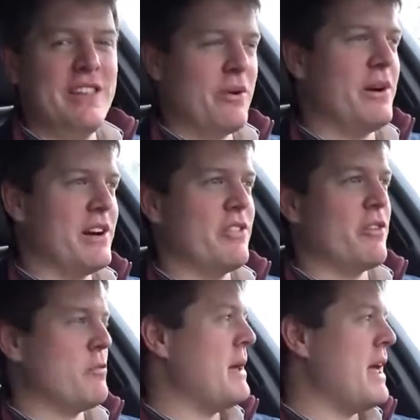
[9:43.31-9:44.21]
It's quite hard to
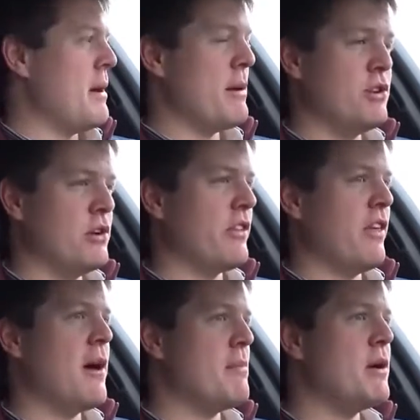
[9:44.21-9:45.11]
explain it. I'm sure the
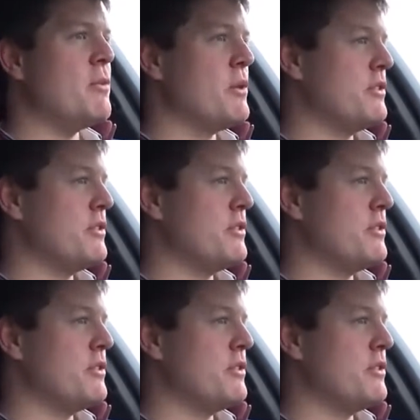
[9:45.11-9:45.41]
Turbo